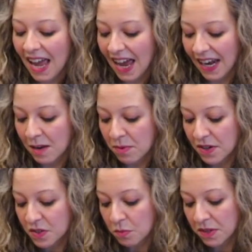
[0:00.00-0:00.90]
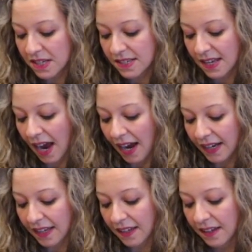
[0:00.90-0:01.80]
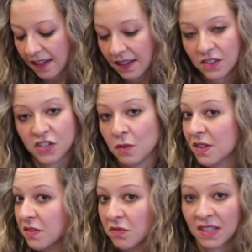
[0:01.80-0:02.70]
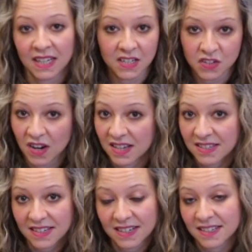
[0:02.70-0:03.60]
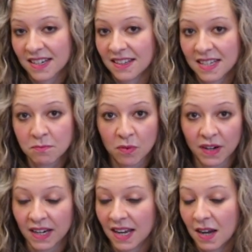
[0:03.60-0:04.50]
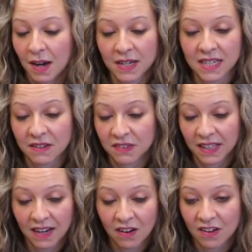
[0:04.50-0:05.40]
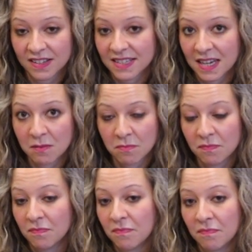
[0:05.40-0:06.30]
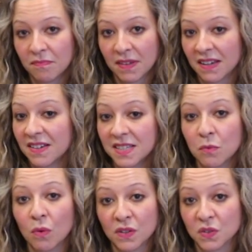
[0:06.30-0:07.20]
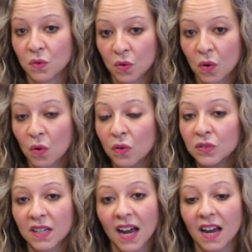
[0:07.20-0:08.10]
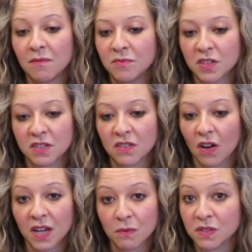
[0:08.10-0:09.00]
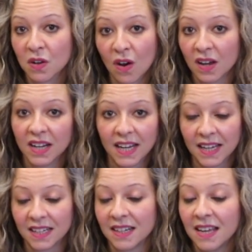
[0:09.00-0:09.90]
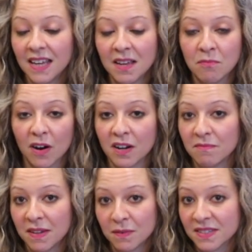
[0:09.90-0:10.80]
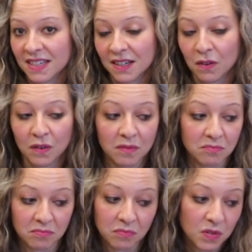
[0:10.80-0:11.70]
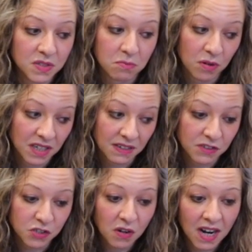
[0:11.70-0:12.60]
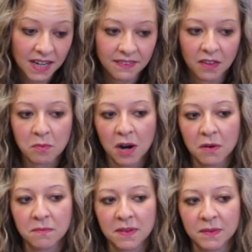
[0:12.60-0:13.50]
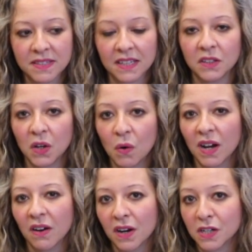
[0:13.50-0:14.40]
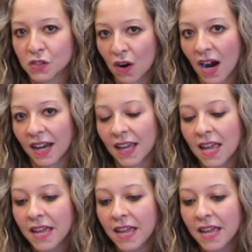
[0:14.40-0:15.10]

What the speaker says: And I burst open his sack. She wasn't really interested at this point. I didn't even let her see because he was so cold. I just thought he was gone, and part of me was like, oh, what's the point in even trying? The other part of me was like, no, I gotta try.